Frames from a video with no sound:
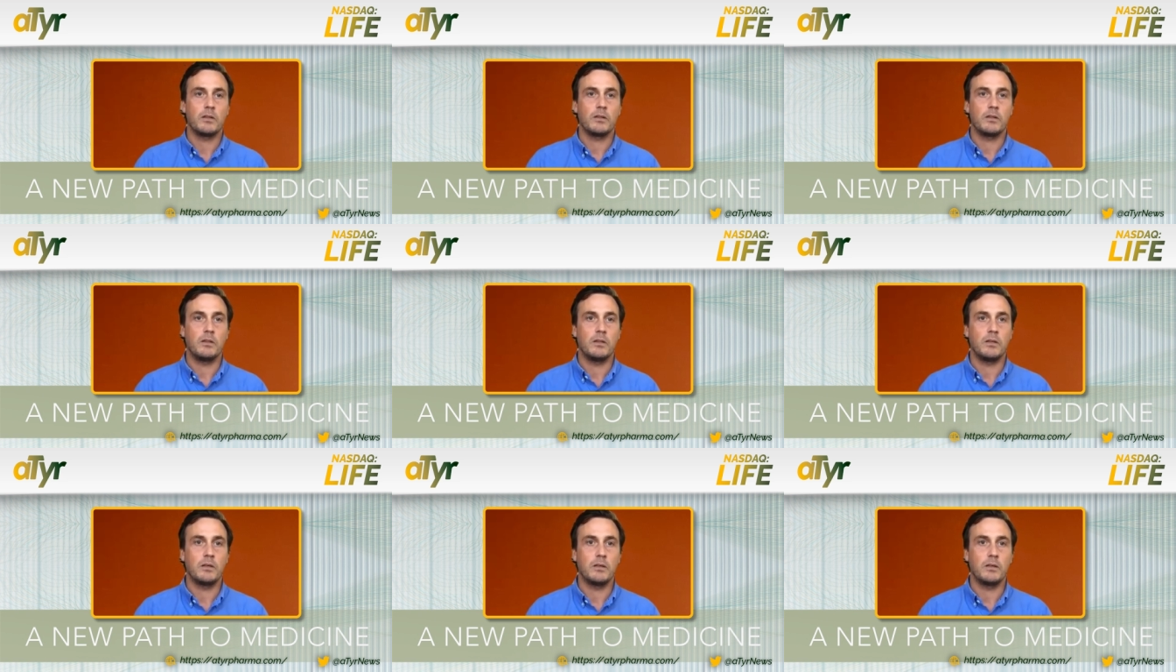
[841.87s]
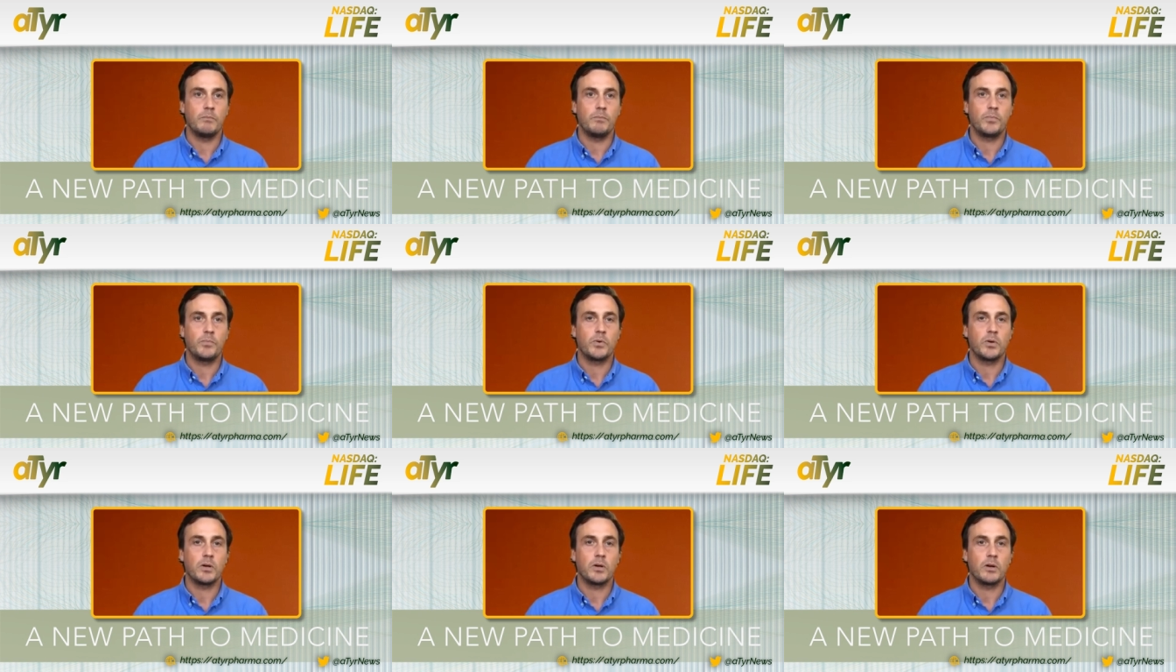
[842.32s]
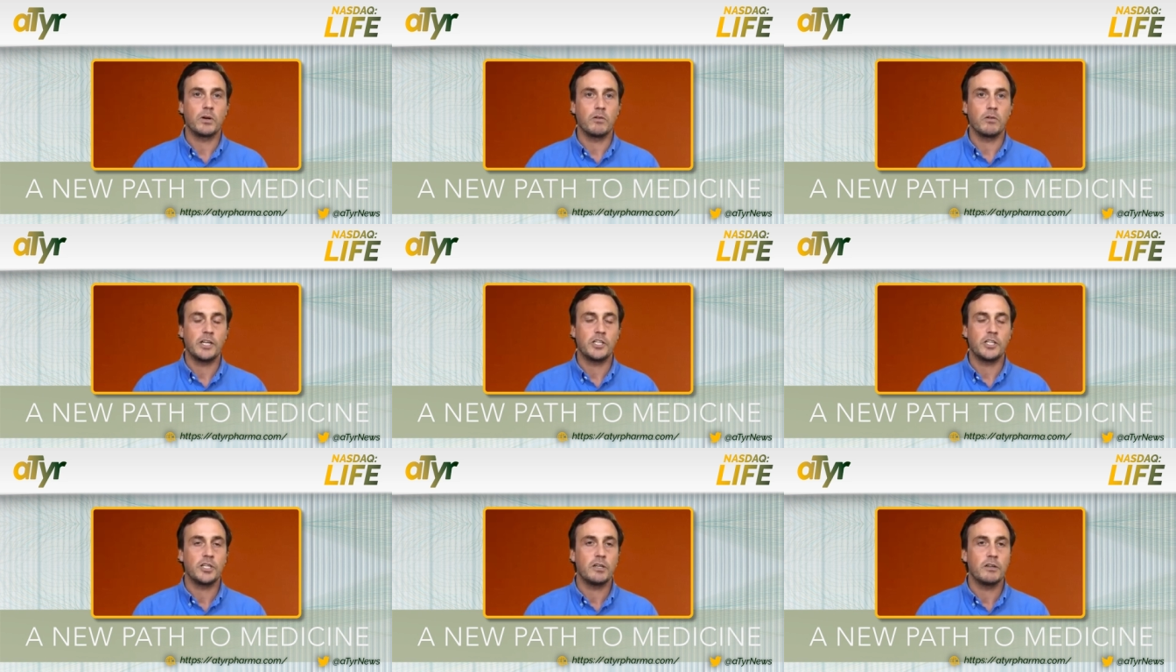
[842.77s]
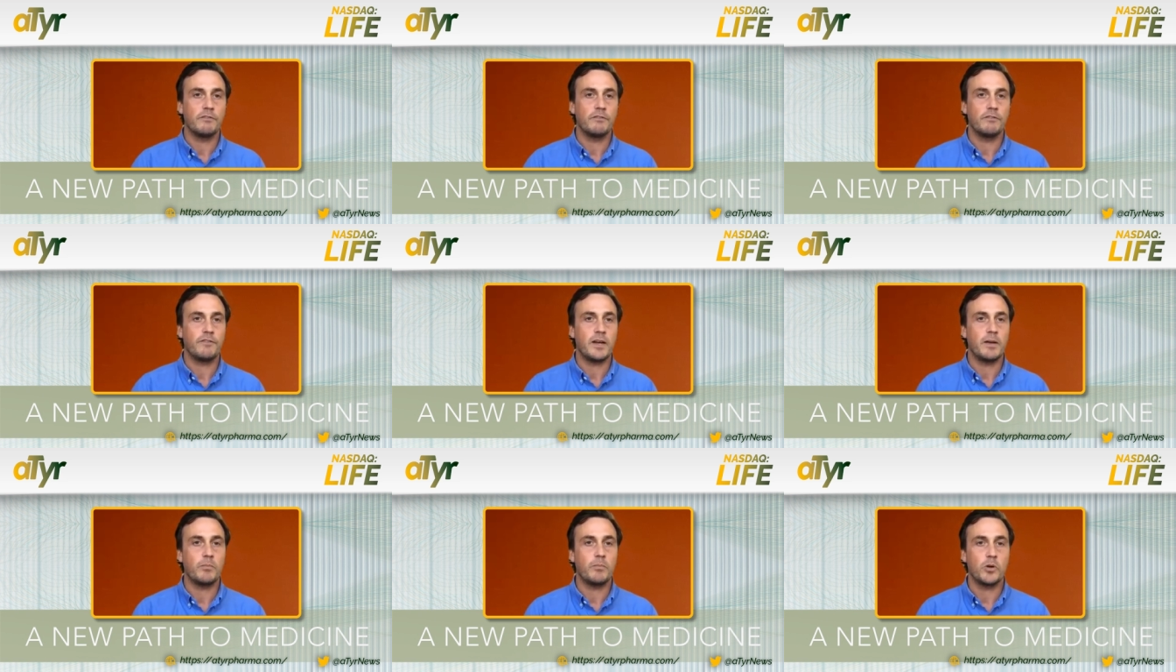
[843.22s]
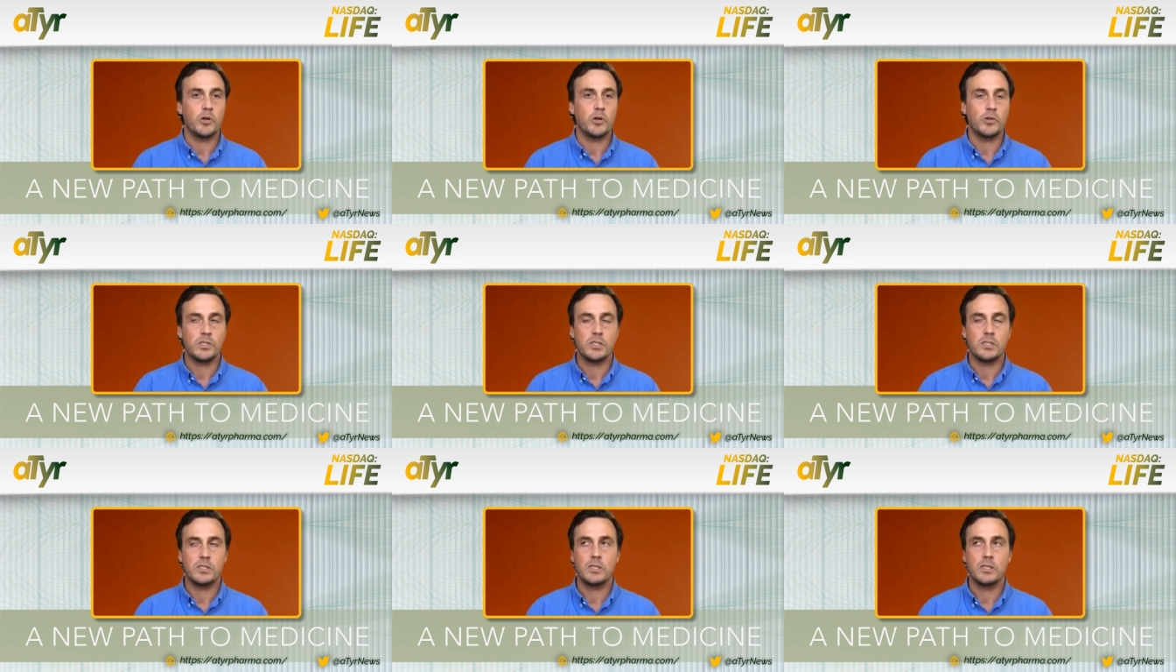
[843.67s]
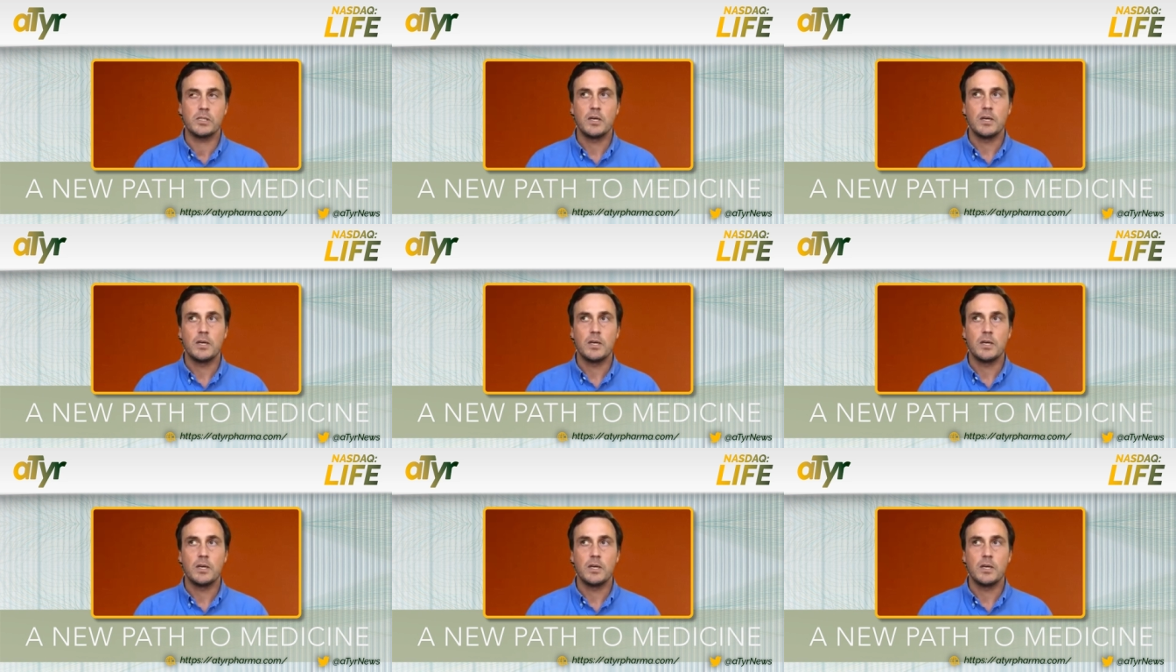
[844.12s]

the progression of fibrosis.